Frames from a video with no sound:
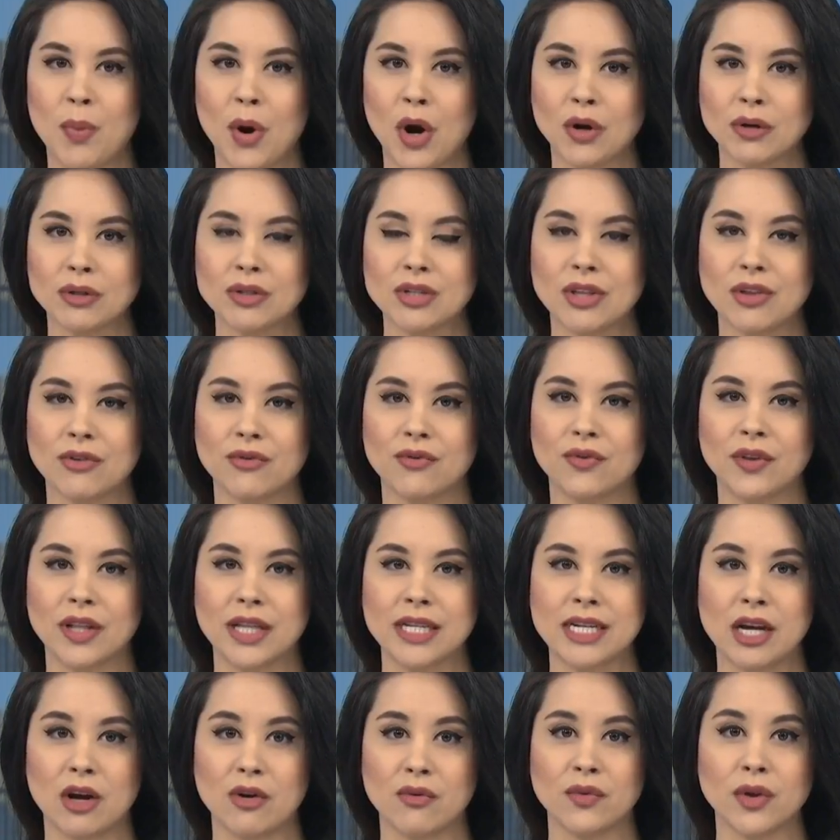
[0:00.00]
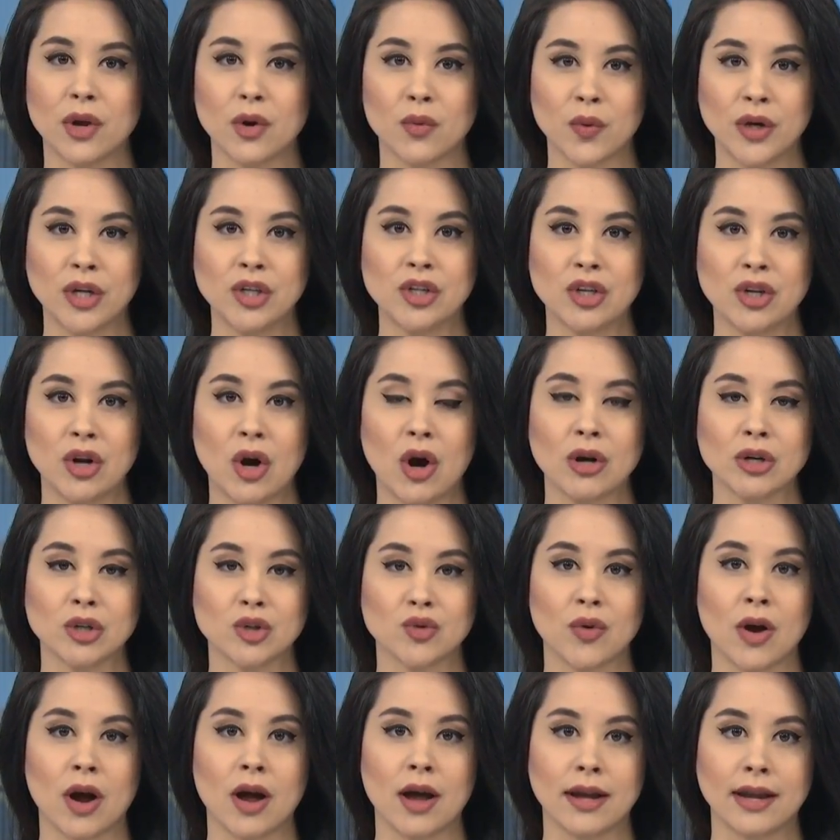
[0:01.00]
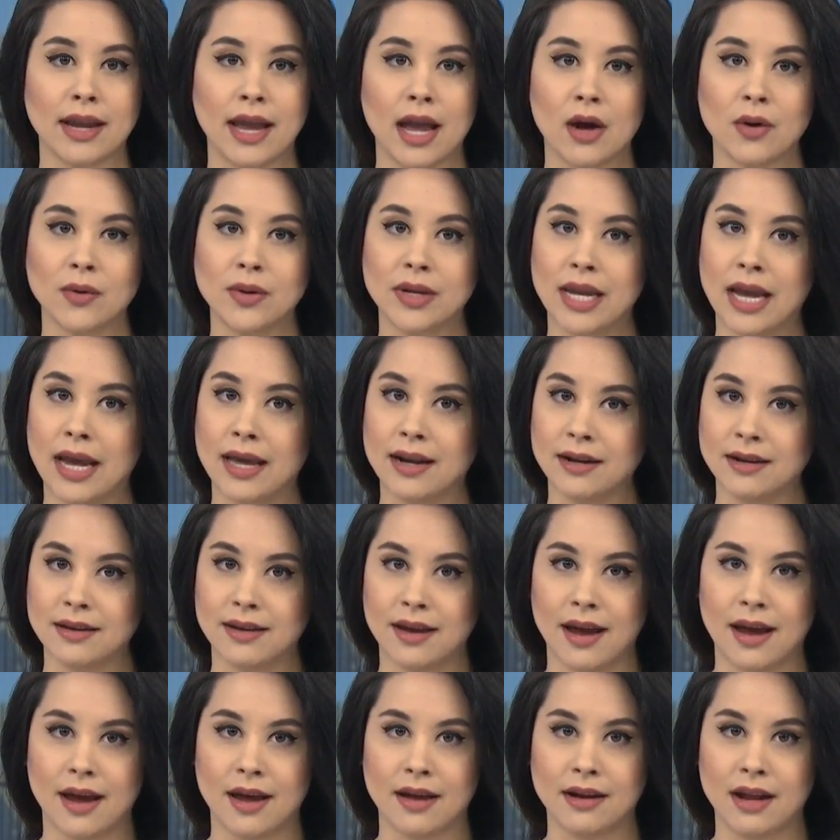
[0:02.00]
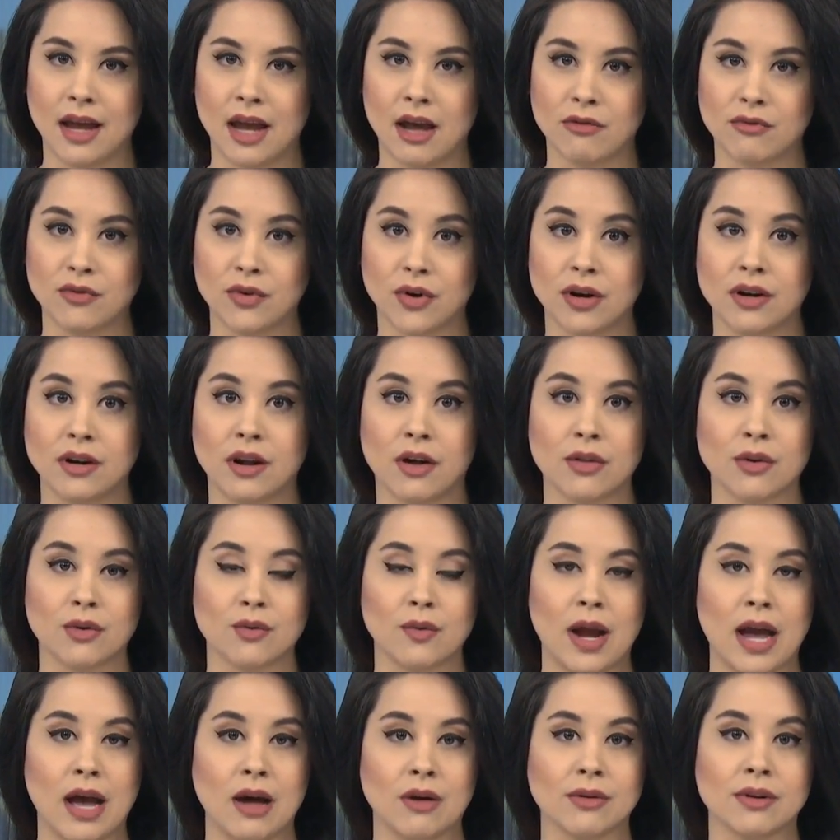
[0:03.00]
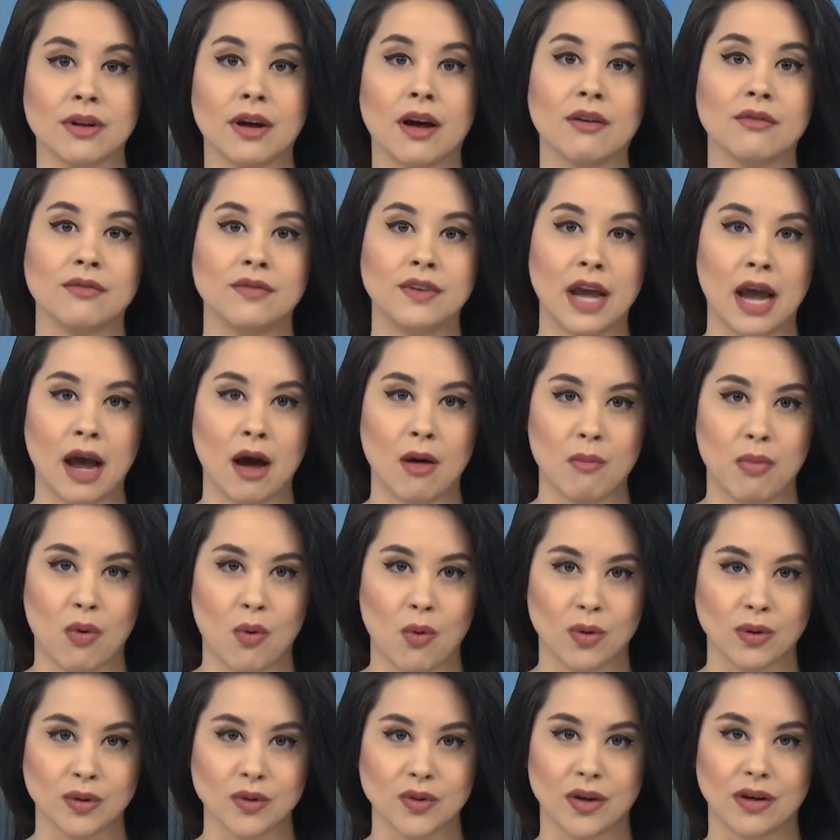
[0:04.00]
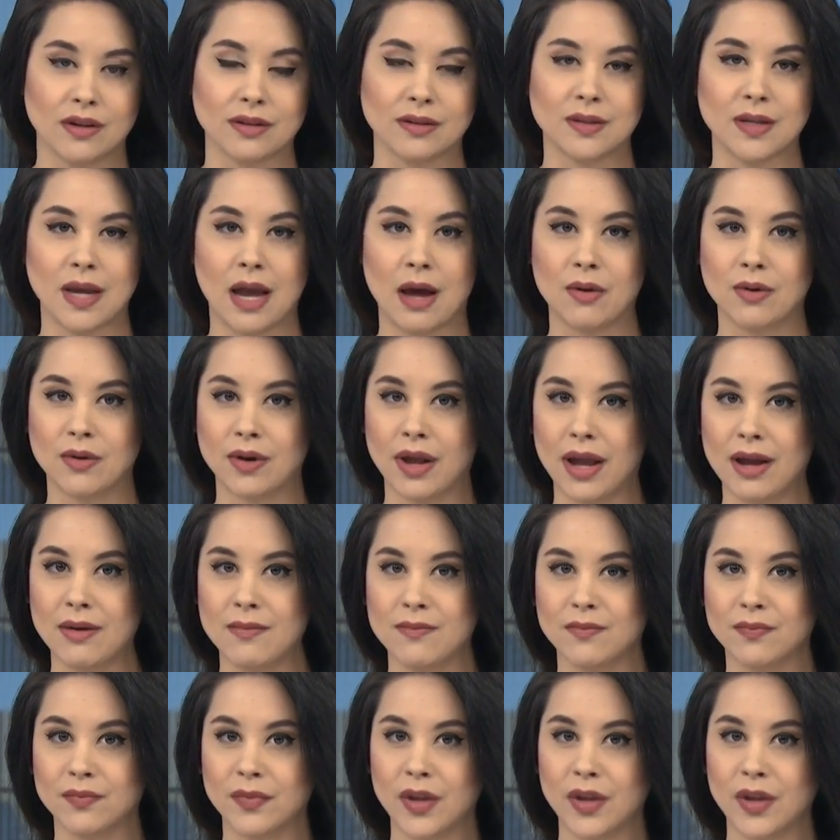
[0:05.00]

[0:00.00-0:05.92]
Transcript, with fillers: Parts of the Philadelphia region are drying out yet again after another round of downpours on Saturday.